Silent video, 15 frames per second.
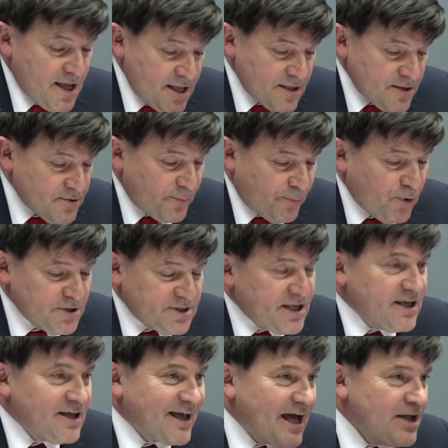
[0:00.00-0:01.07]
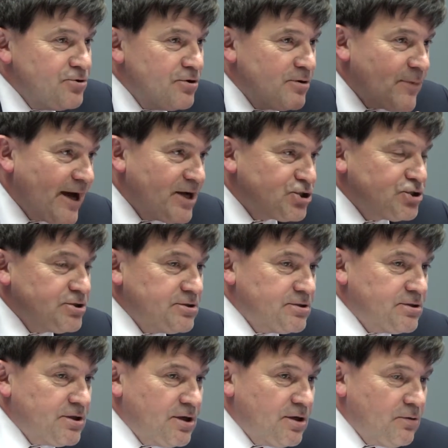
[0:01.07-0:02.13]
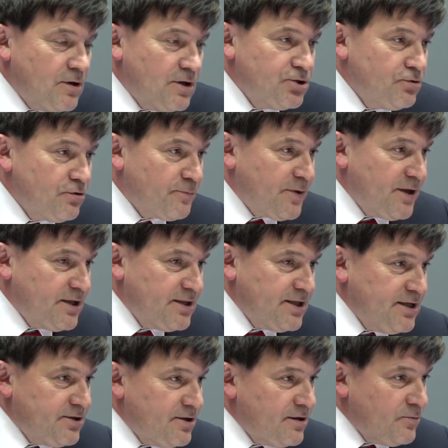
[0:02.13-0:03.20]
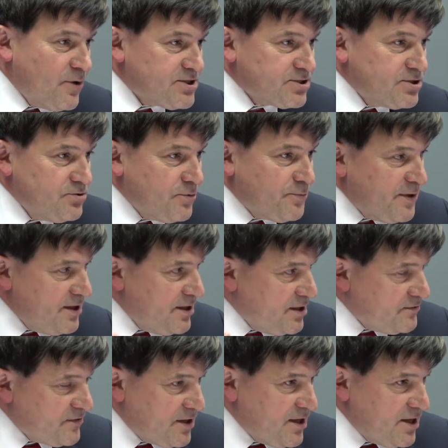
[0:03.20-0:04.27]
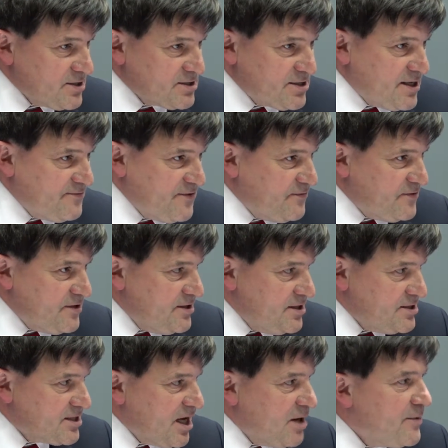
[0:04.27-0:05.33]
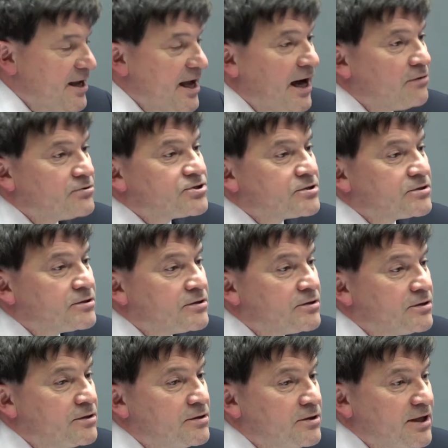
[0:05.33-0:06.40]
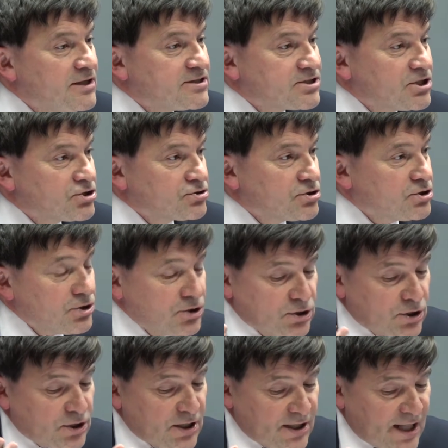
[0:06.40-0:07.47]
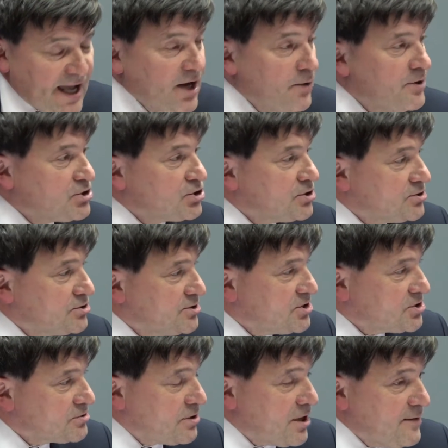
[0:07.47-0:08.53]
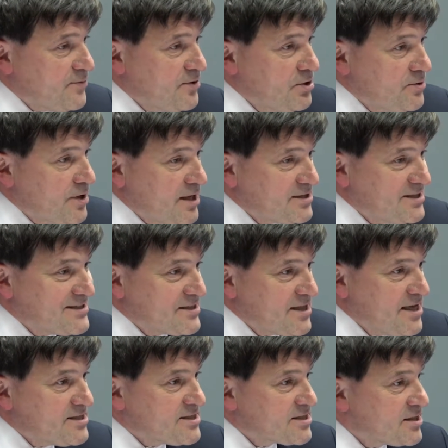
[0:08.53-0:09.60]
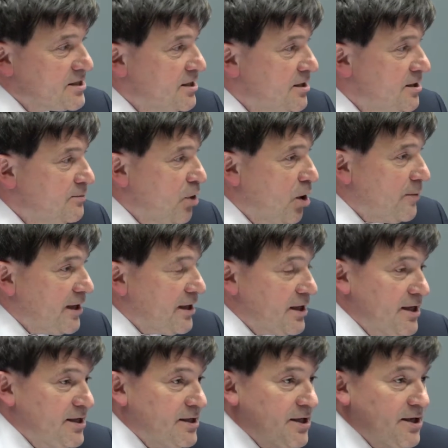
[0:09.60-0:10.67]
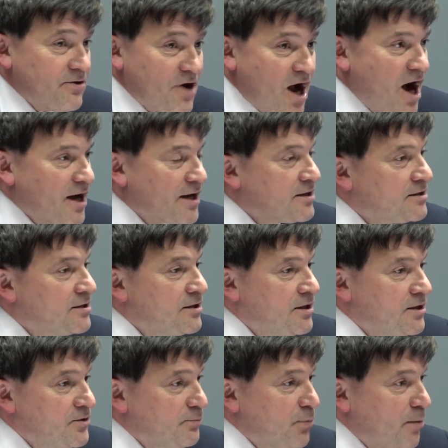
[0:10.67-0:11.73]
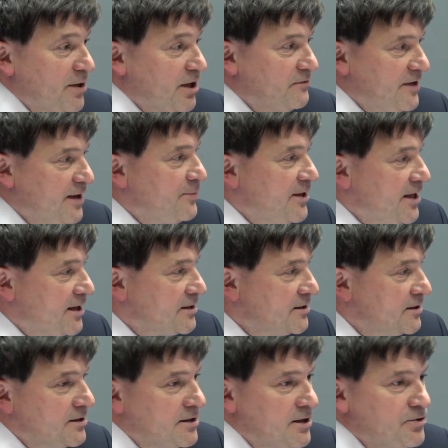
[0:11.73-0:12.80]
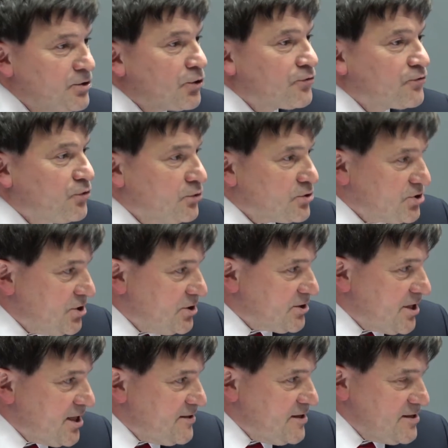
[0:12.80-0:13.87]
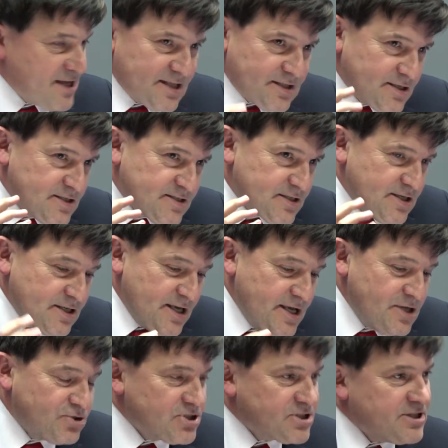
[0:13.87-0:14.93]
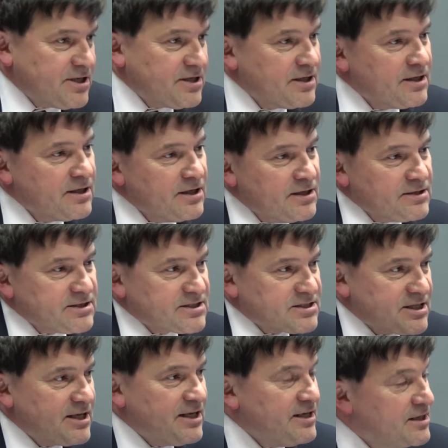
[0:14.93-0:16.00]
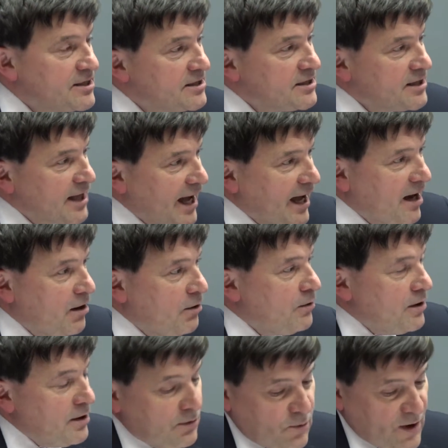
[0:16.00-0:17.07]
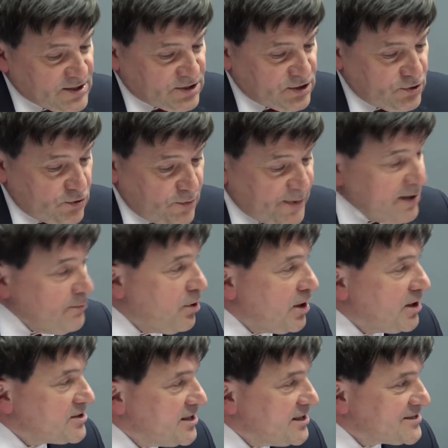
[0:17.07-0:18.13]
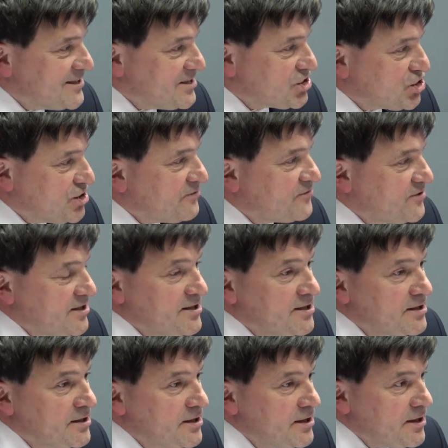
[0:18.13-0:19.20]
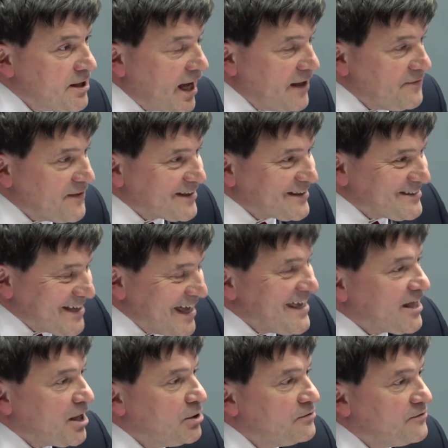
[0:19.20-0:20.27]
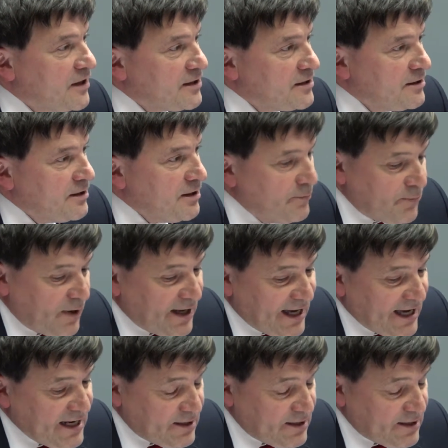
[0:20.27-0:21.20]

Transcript: The point here, can you imagine a European leader, Western European leader of the last 10, 15 years coming out in such language to describe the United States bombing in Iraq, the bombing of Libya? Not, of course not. And I think that is interesting to see how Western European politics has shifted and the takeover by